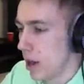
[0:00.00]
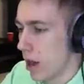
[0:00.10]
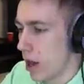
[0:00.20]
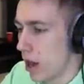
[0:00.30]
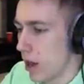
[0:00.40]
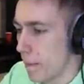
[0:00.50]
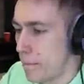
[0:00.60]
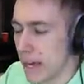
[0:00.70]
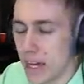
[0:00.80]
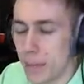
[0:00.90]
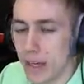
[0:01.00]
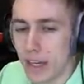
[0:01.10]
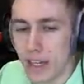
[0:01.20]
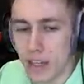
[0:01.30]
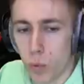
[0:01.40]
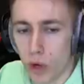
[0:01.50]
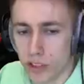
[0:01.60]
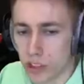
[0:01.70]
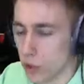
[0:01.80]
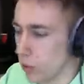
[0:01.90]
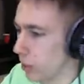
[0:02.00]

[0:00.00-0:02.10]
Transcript: uh, baby what school?